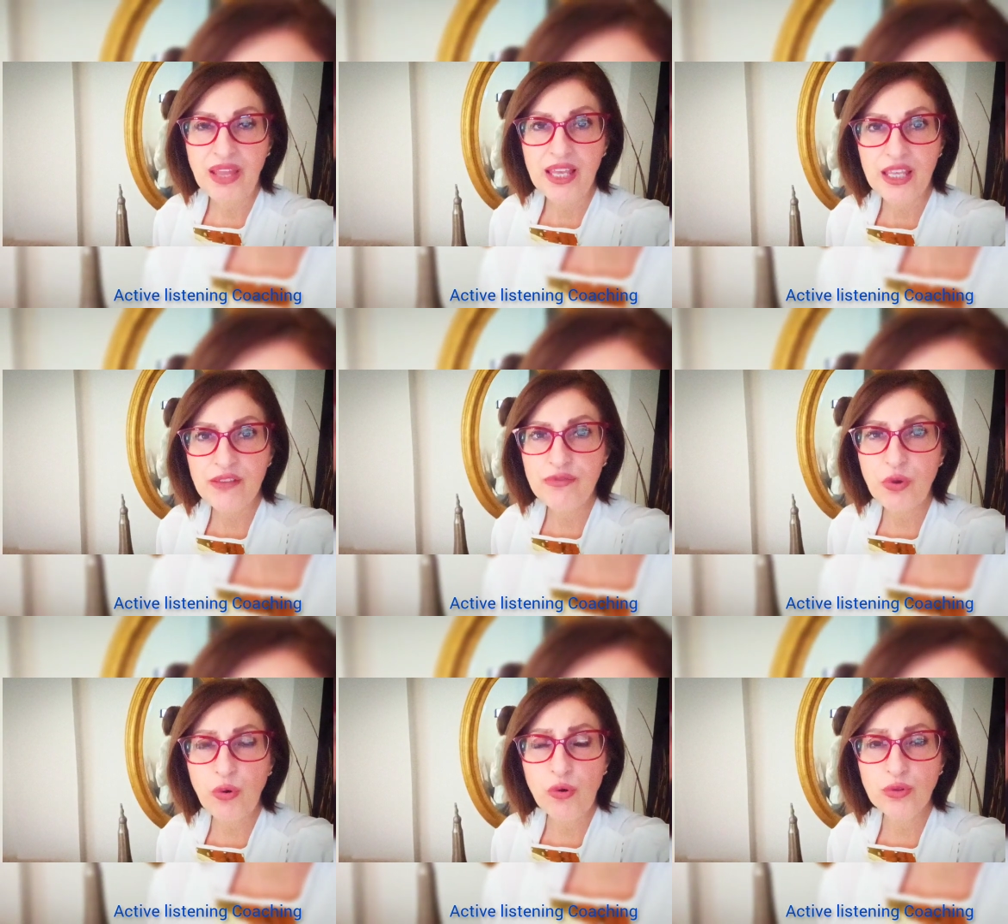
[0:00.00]
If you
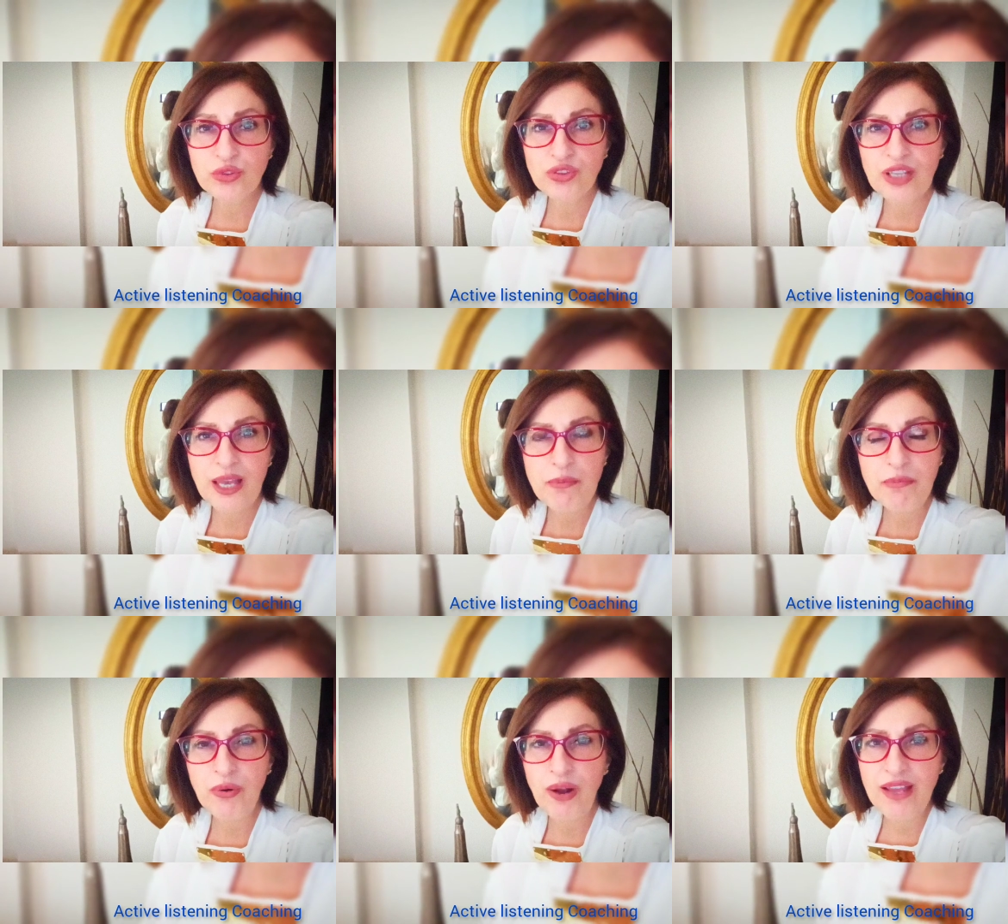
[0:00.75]
want a
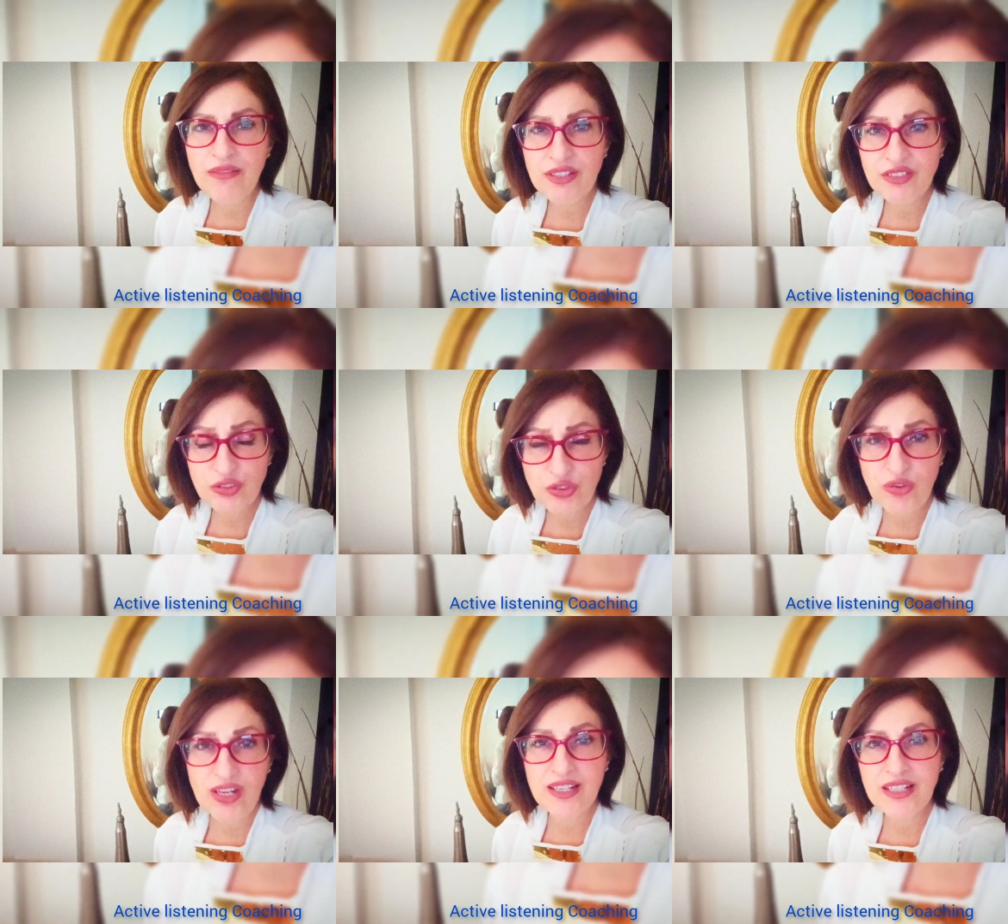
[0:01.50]
private
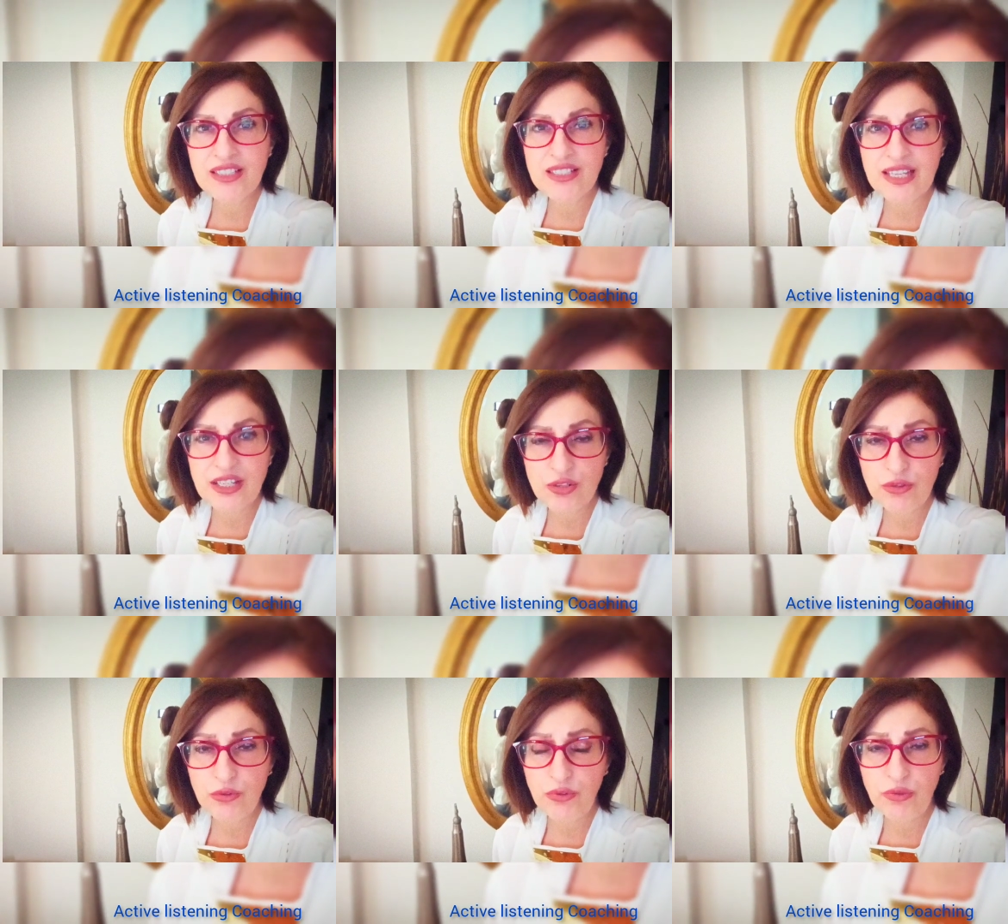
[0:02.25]
training
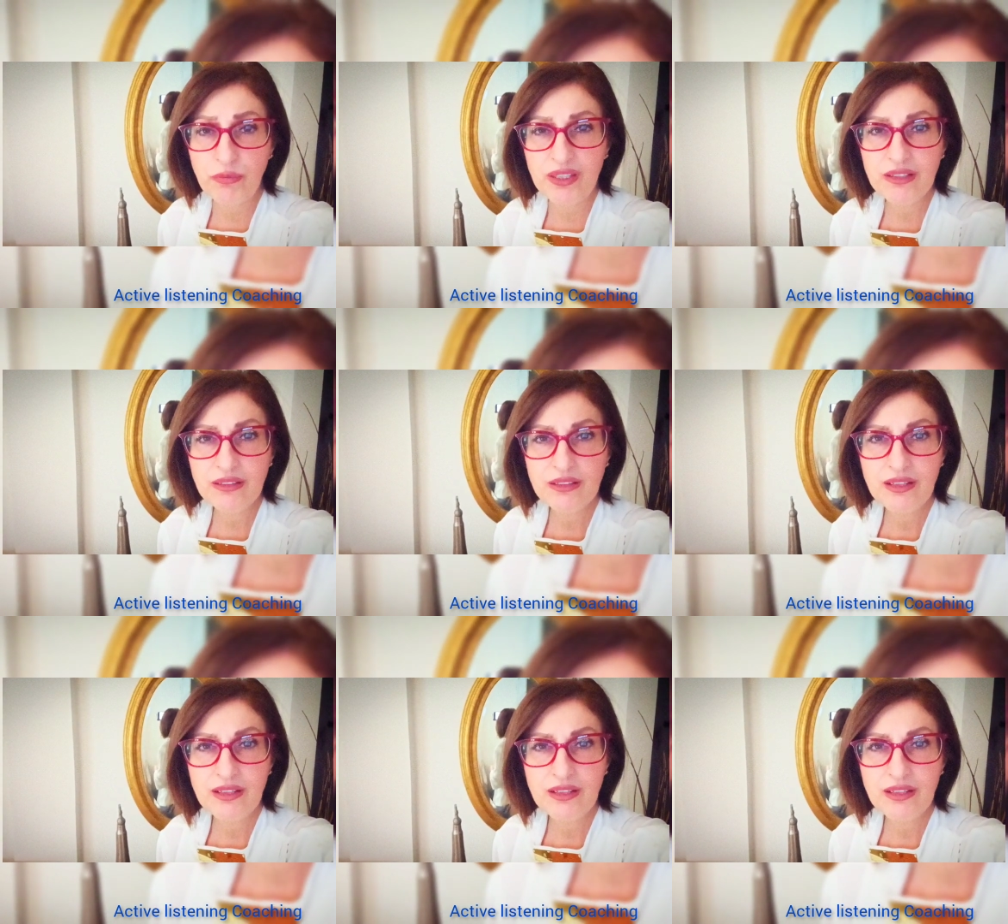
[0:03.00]
session with me